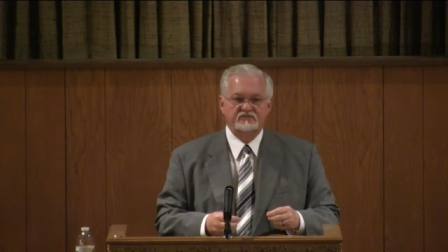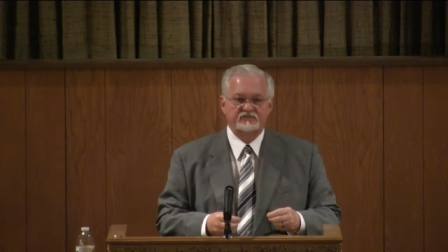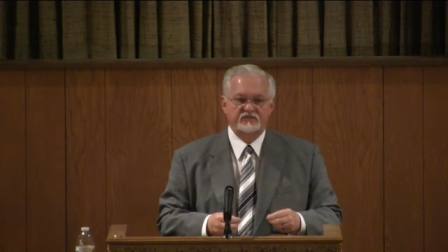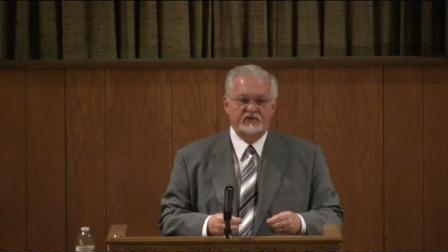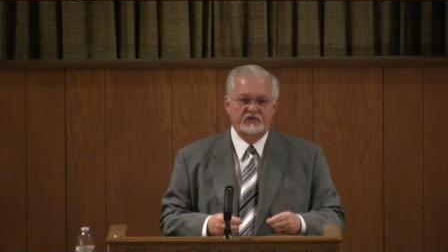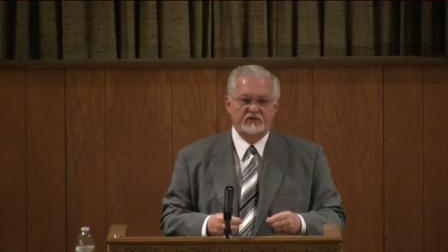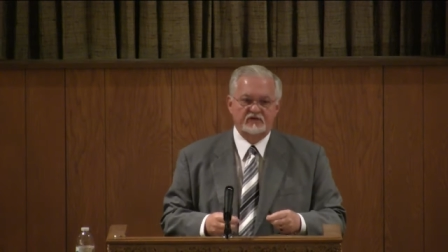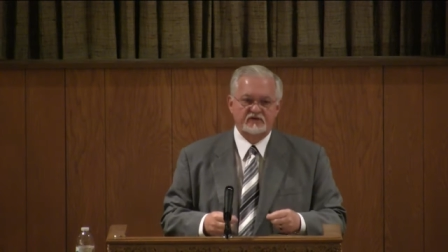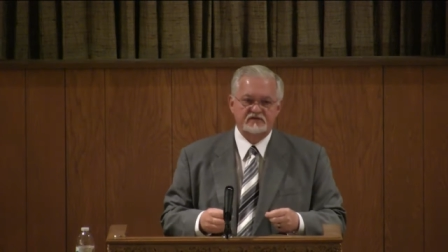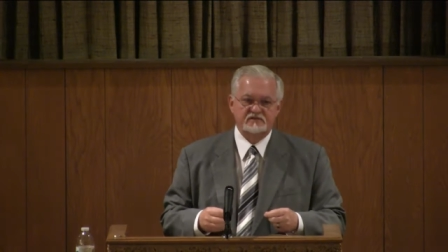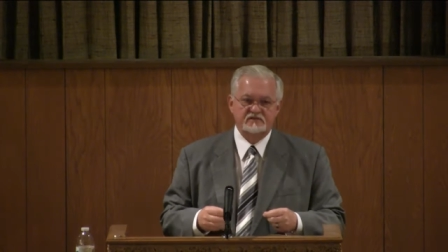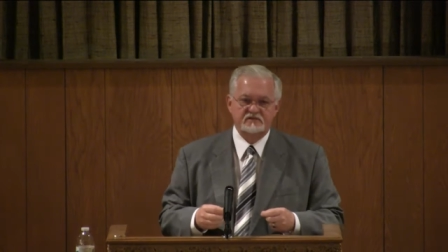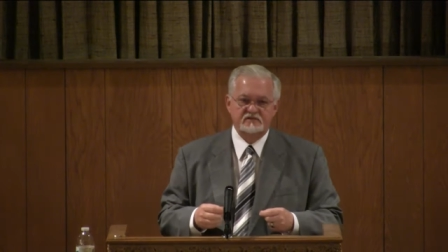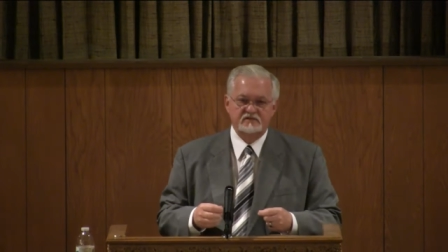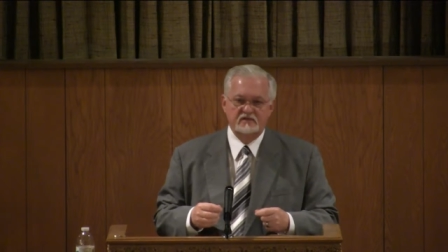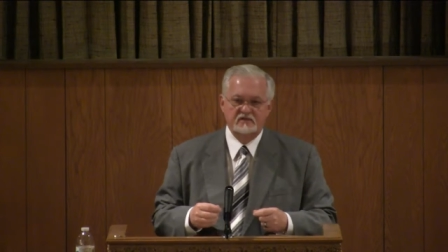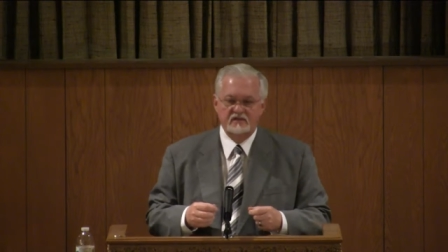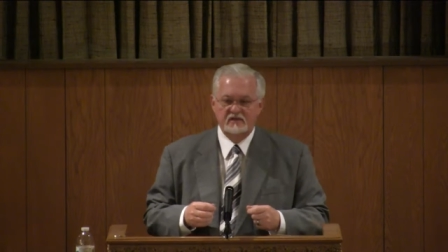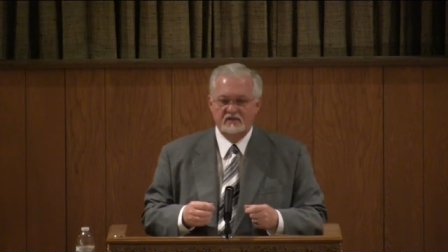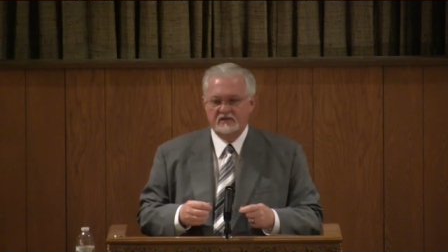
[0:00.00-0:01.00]
very
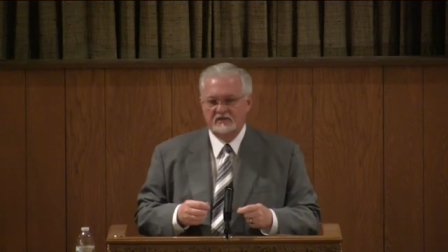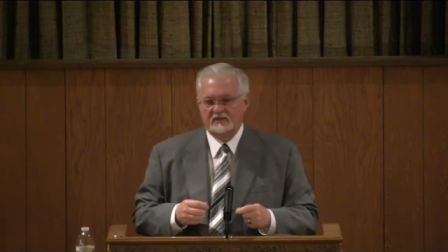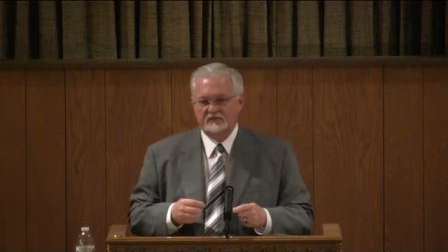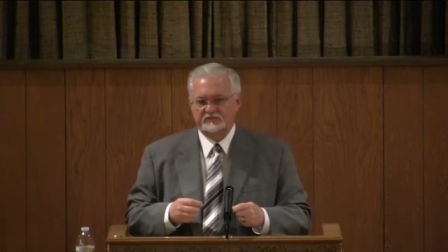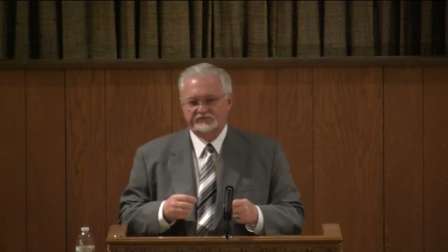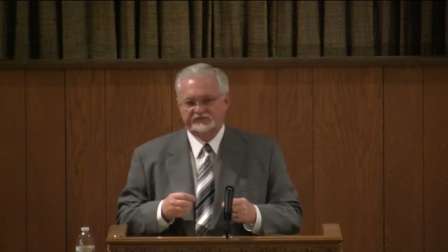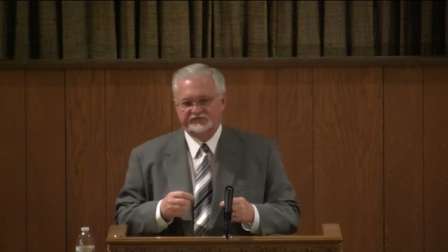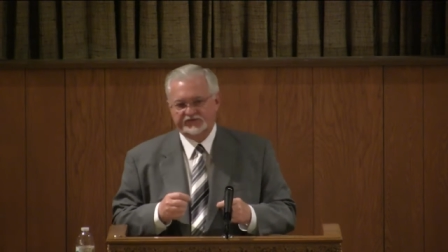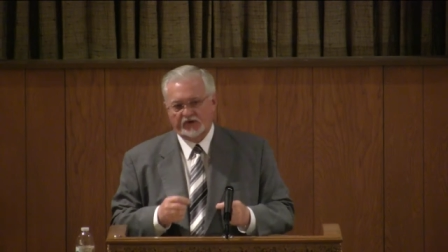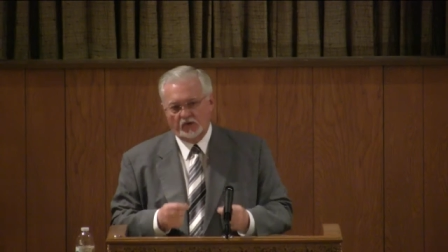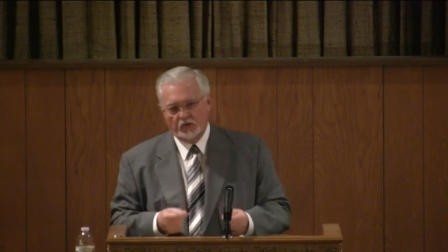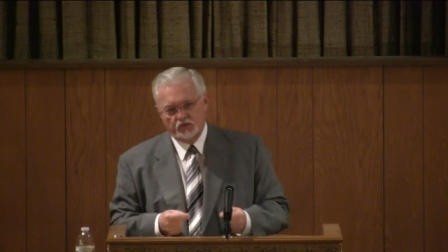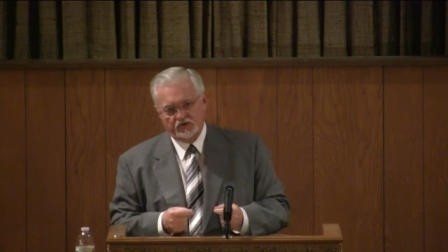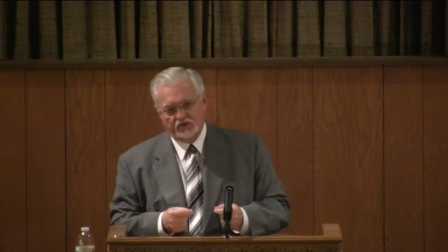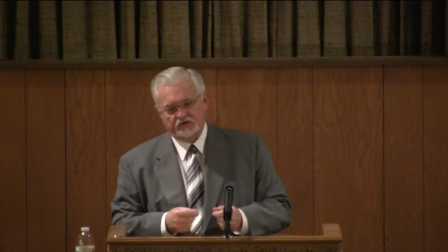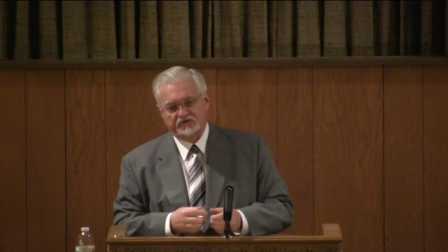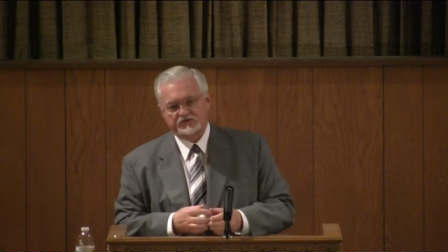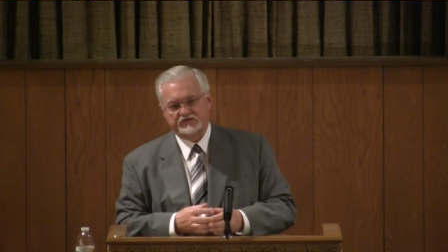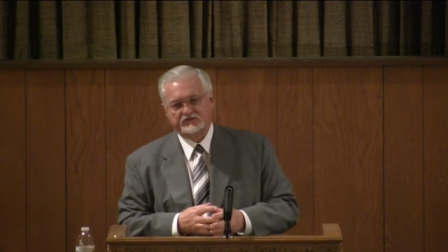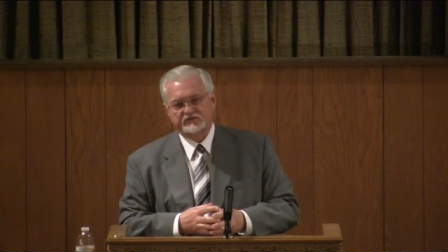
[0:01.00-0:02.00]

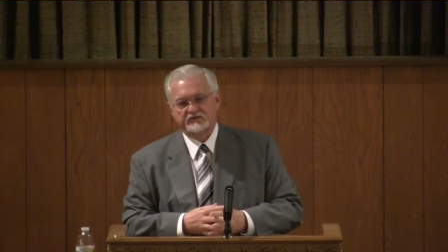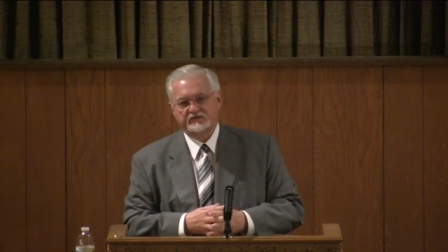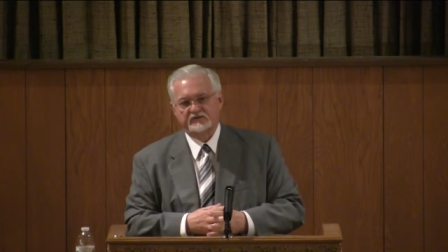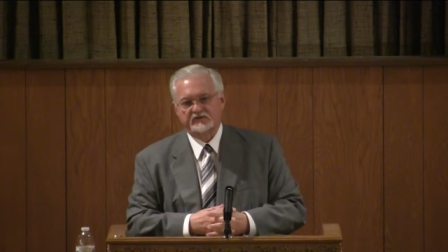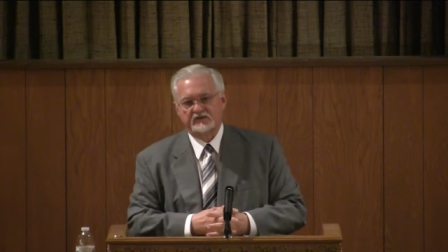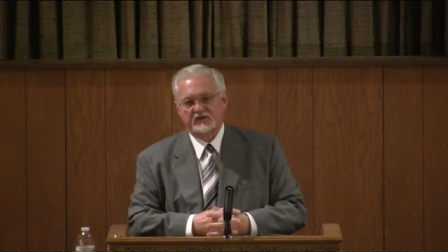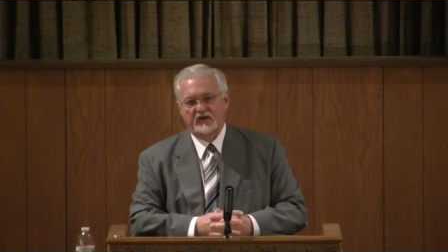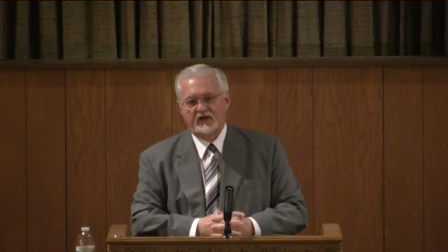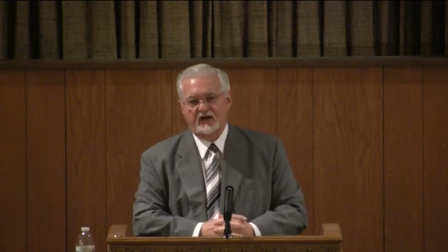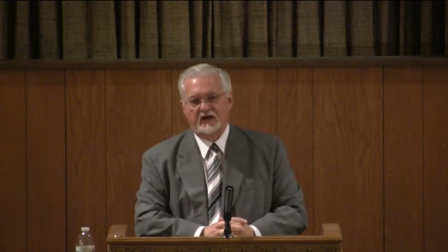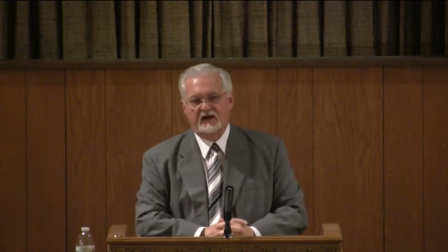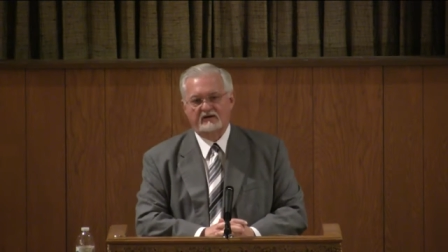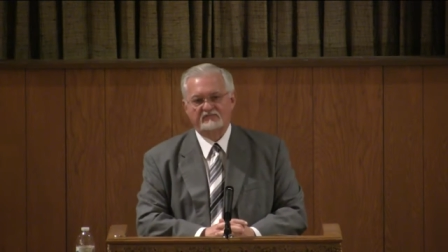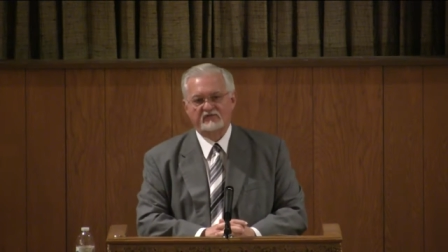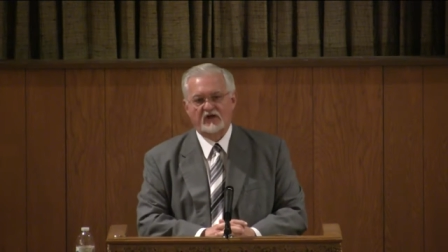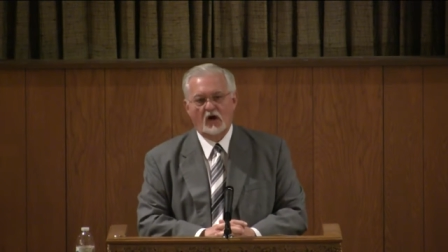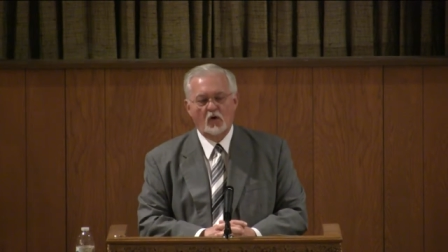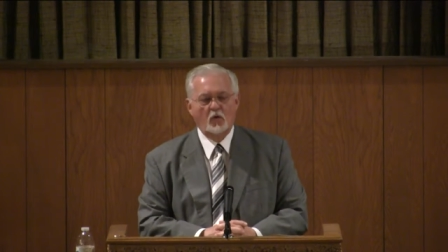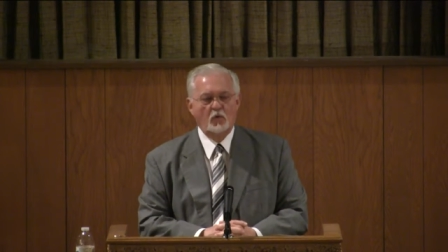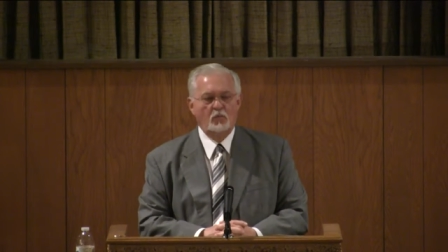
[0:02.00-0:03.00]
focus of
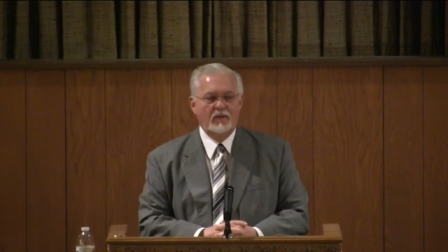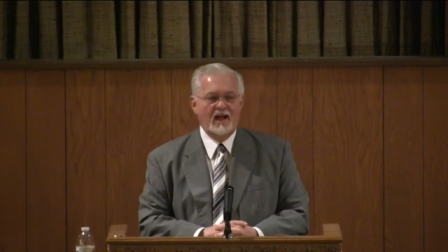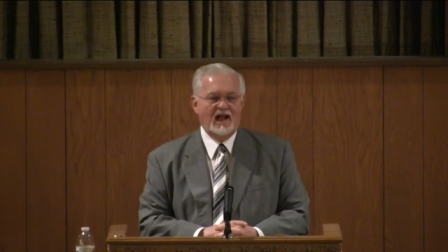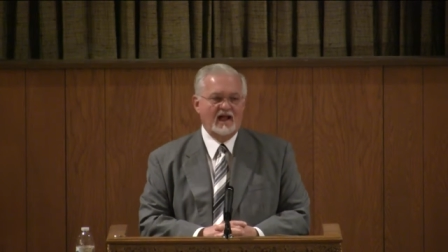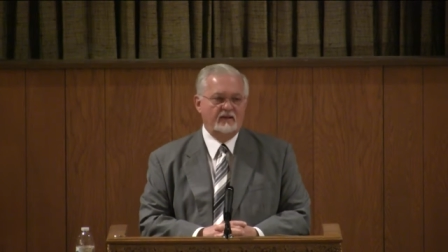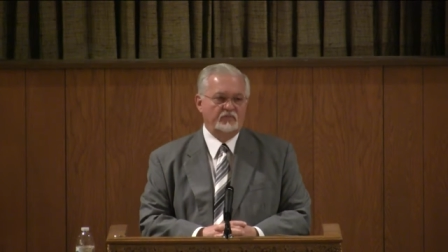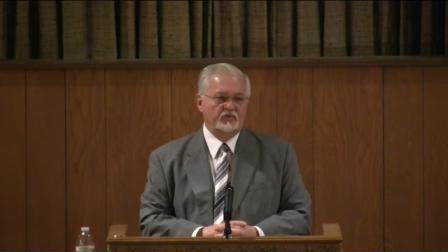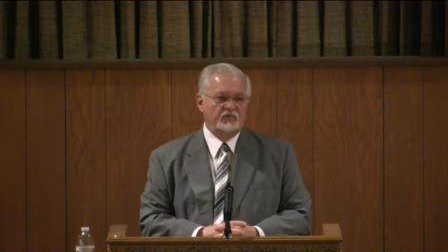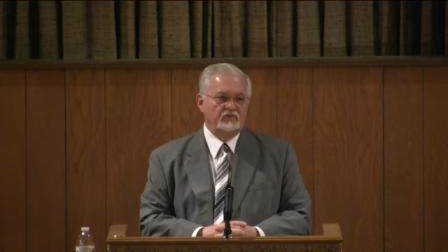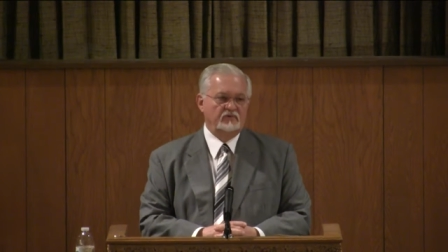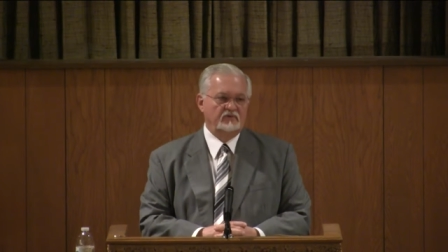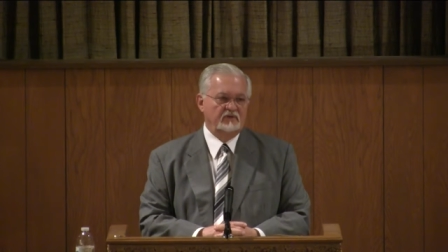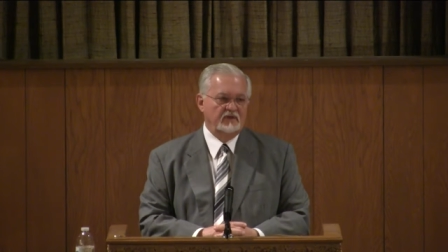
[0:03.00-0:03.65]
the whole Bible,